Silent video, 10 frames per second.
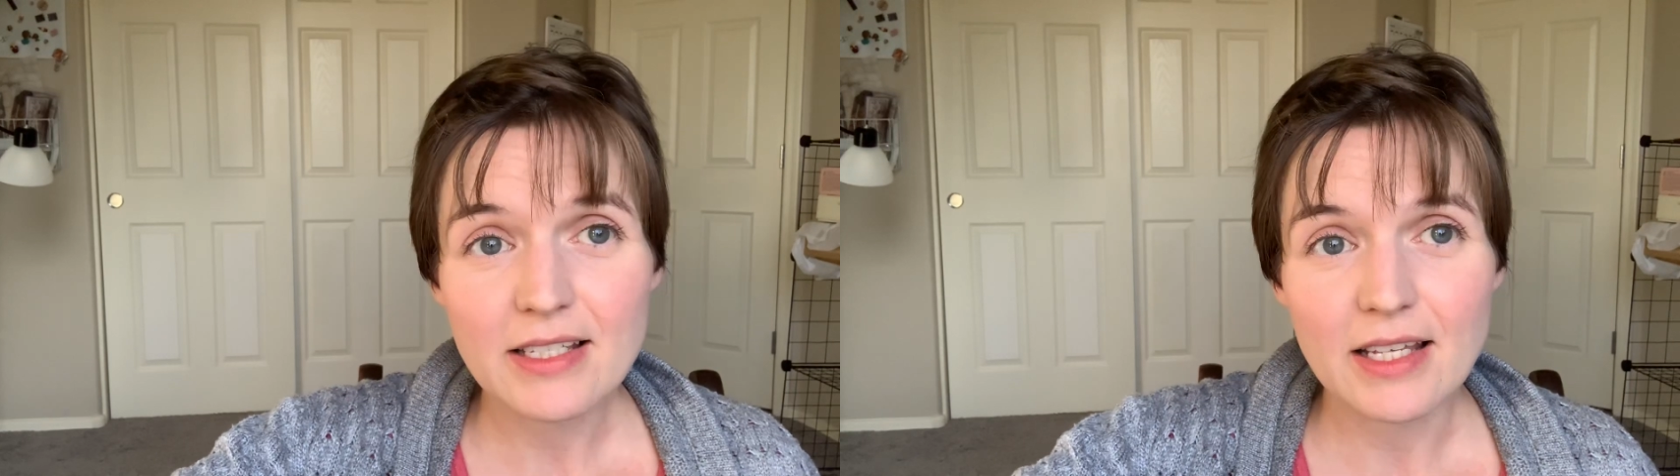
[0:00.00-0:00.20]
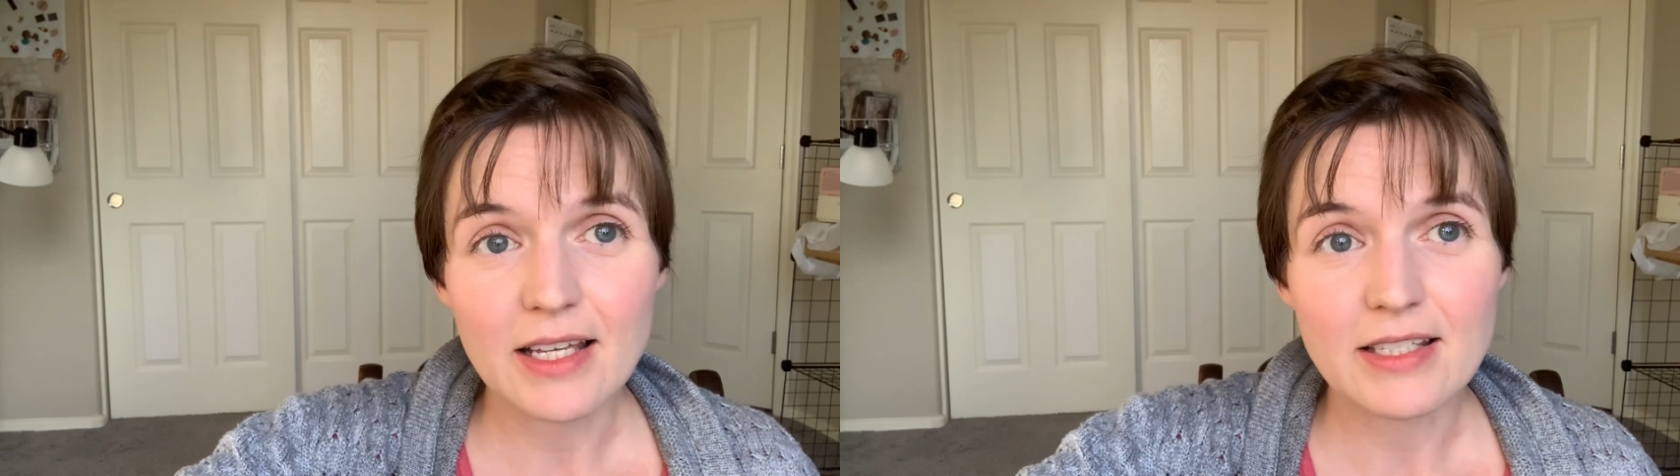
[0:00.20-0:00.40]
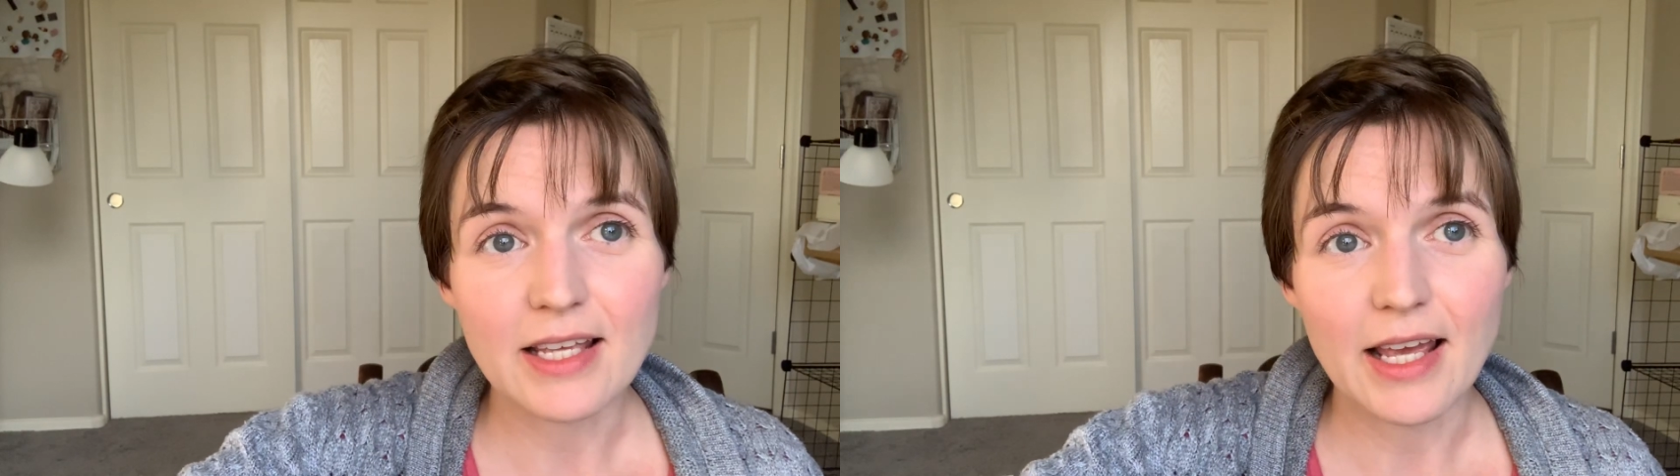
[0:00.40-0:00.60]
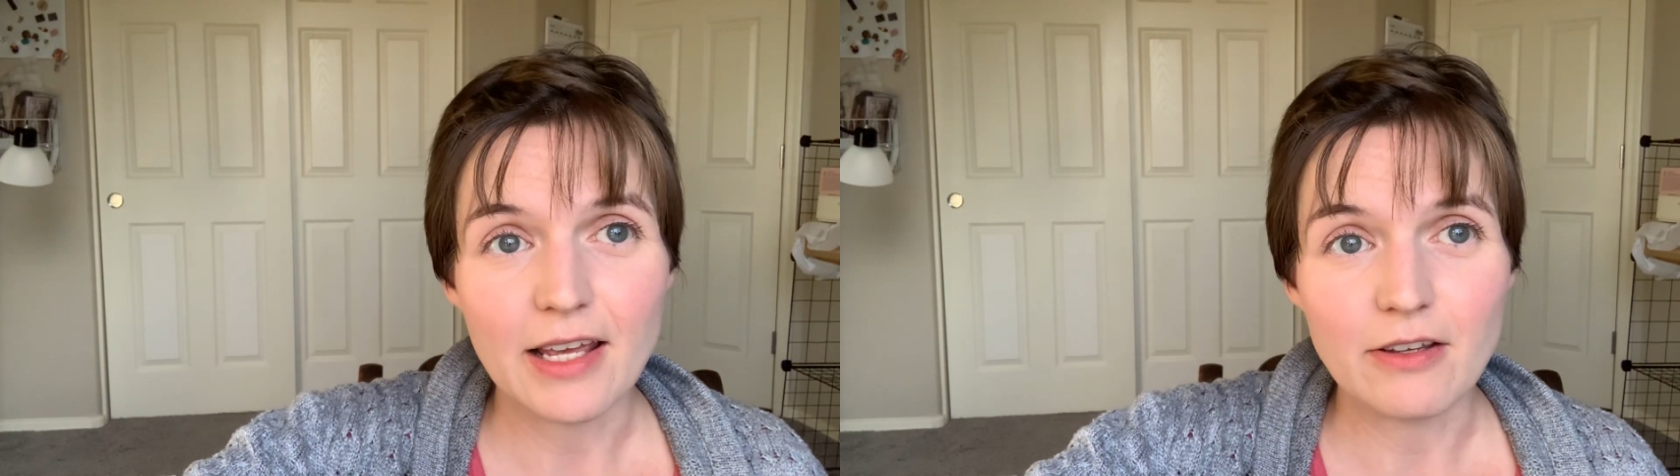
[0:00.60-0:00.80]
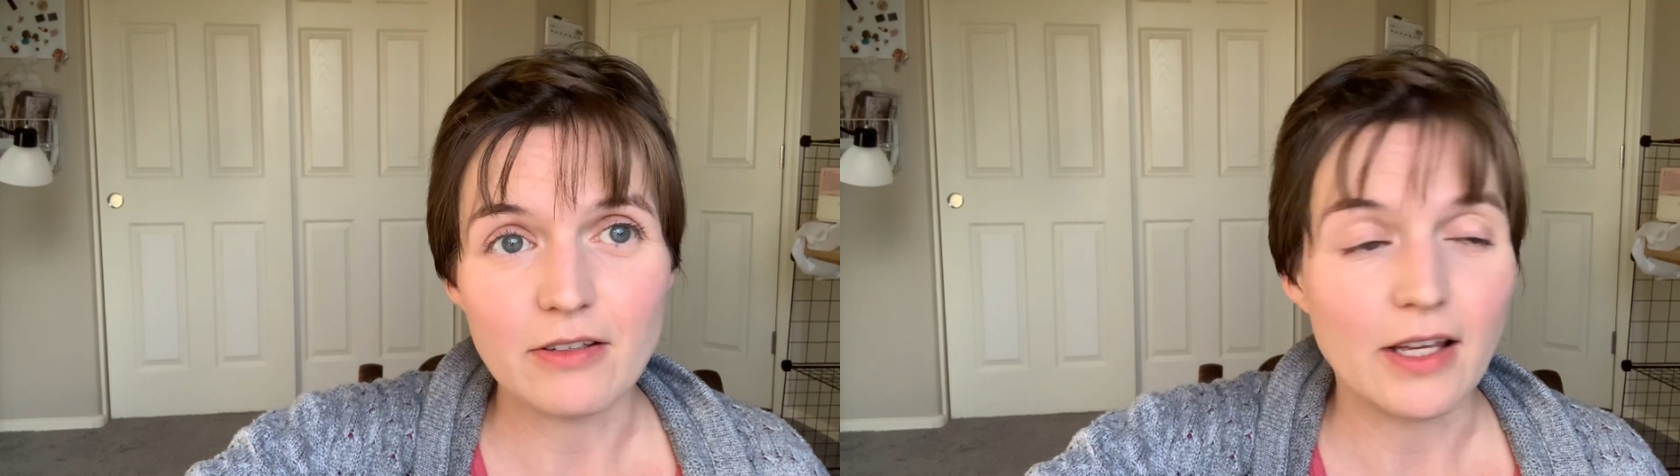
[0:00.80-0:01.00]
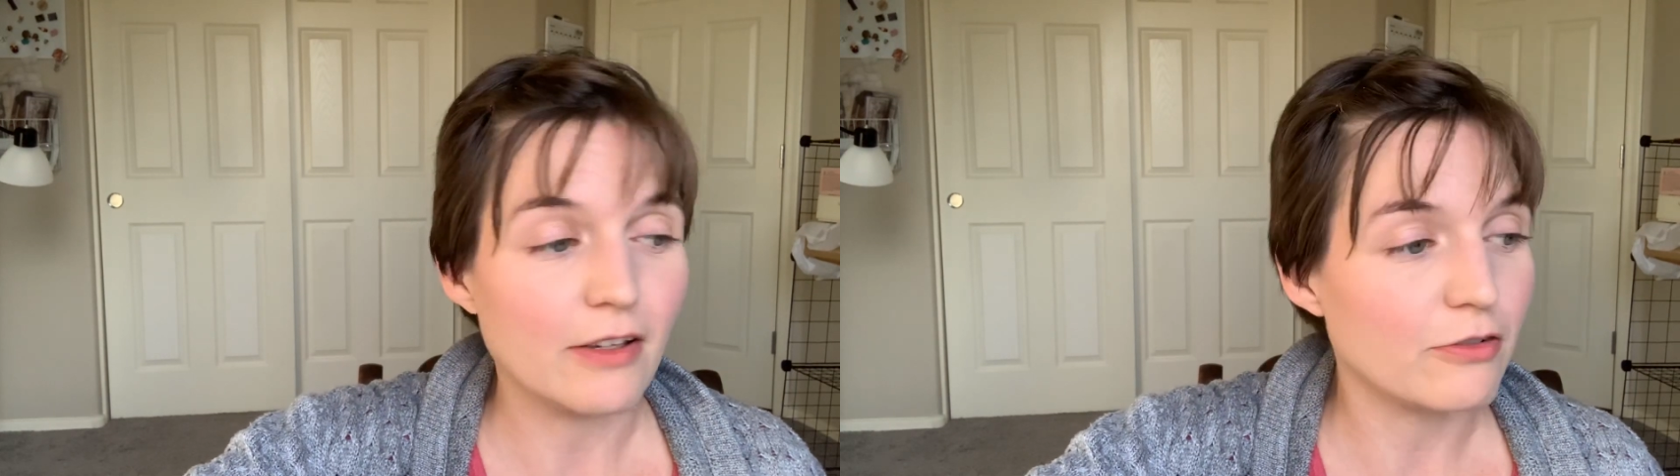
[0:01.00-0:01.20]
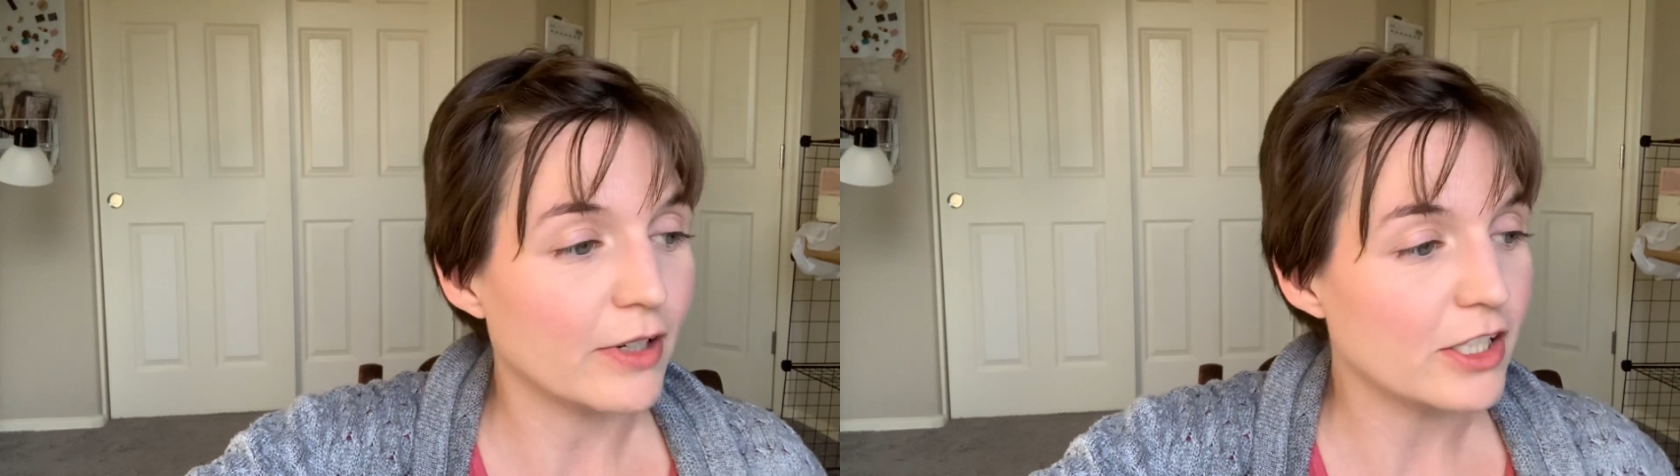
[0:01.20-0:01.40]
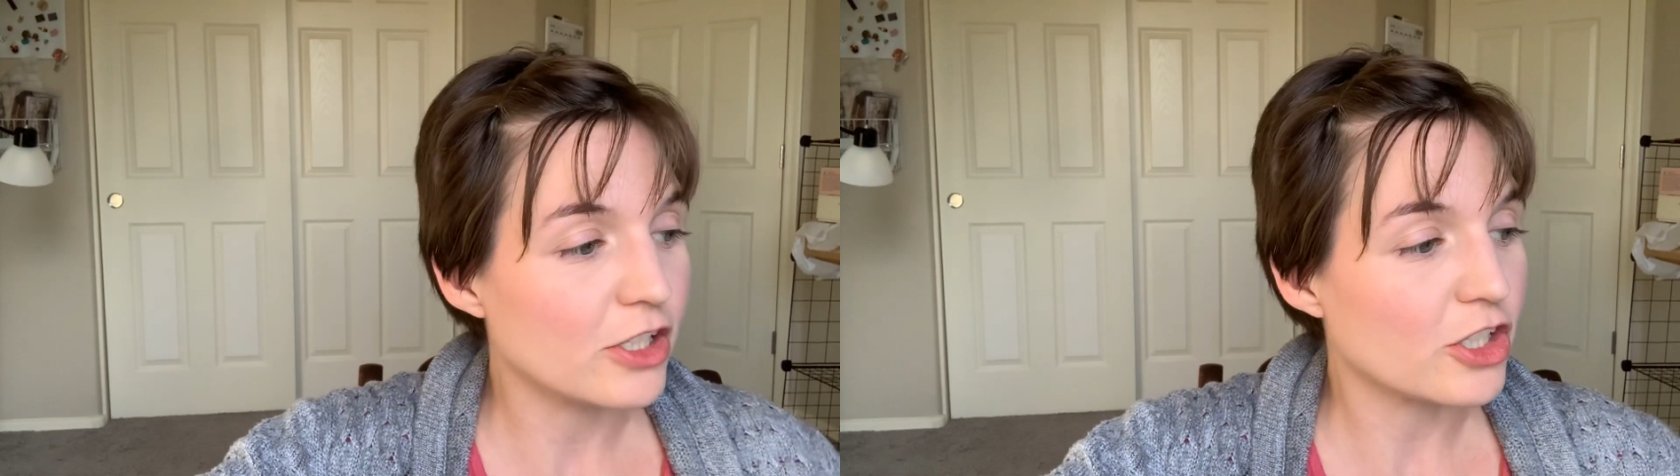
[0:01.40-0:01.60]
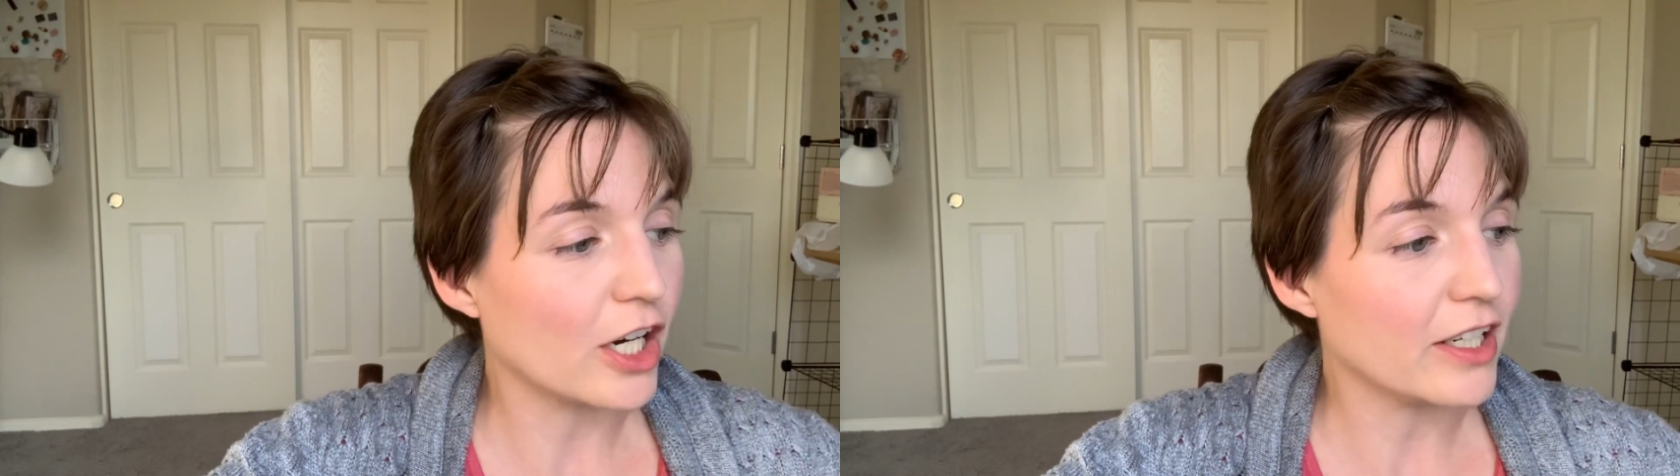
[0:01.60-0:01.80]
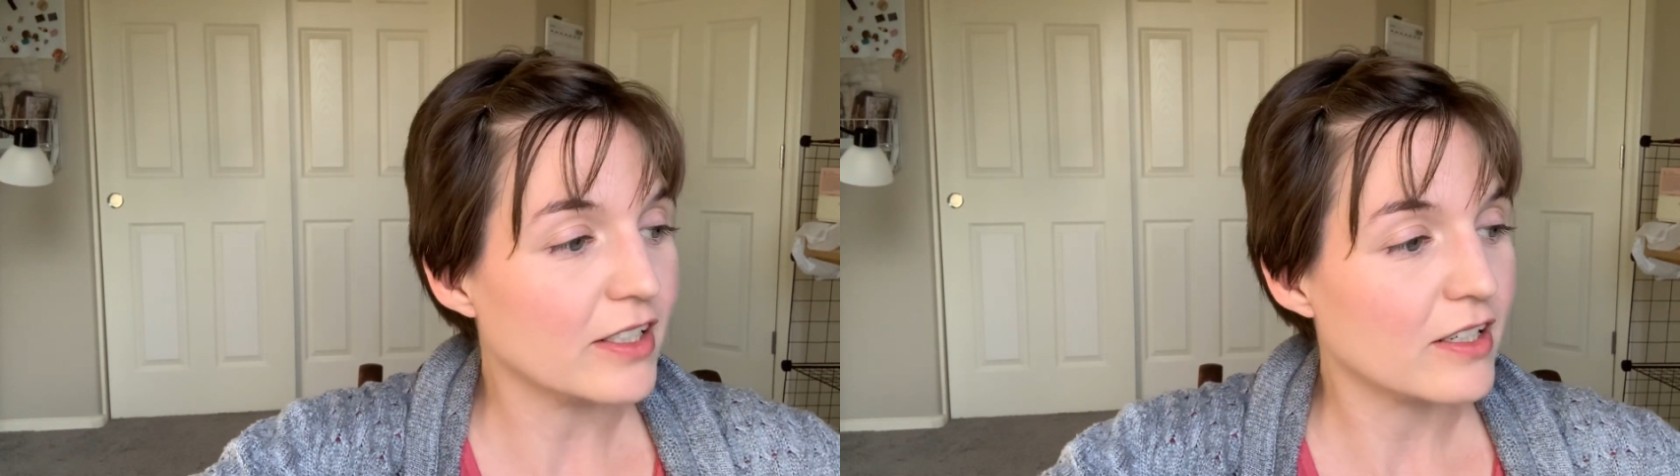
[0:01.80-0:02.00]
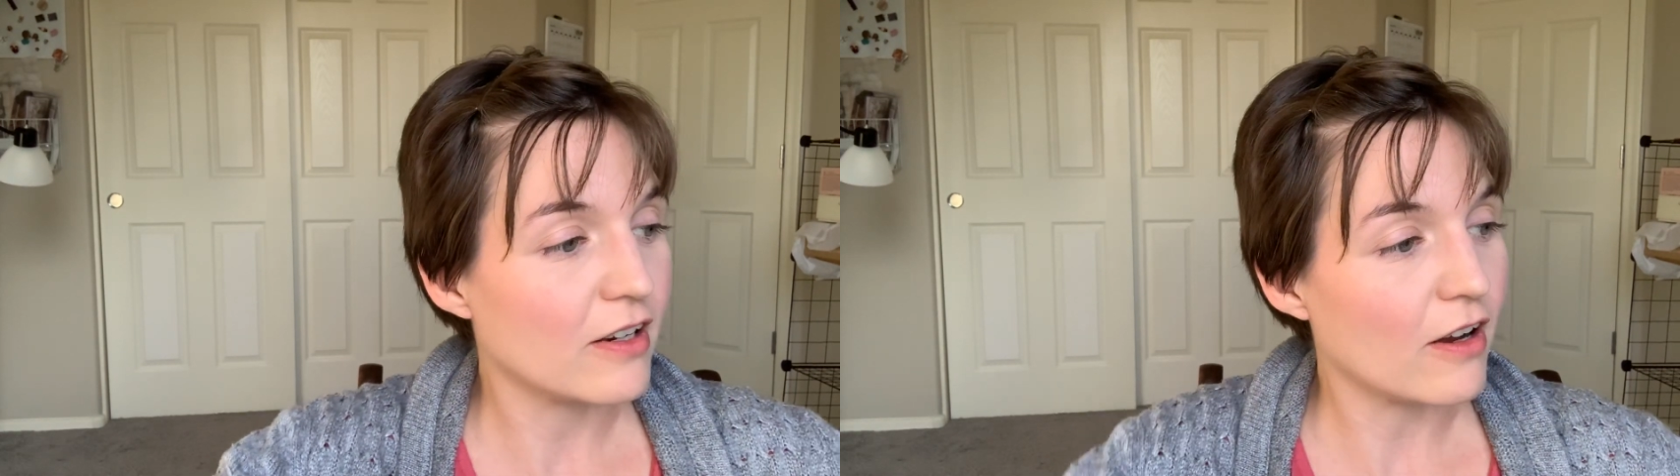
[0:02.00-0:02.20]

it's a French chart,